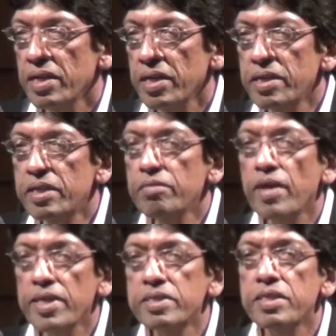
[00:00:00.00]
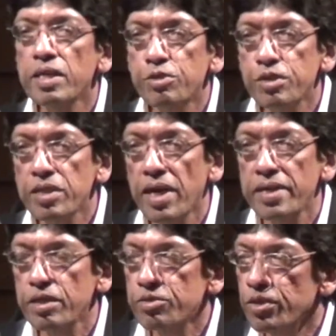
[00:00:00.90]
It divides our
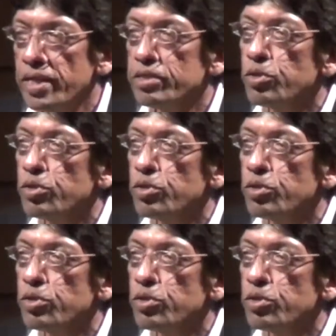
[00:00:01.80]
society. So let's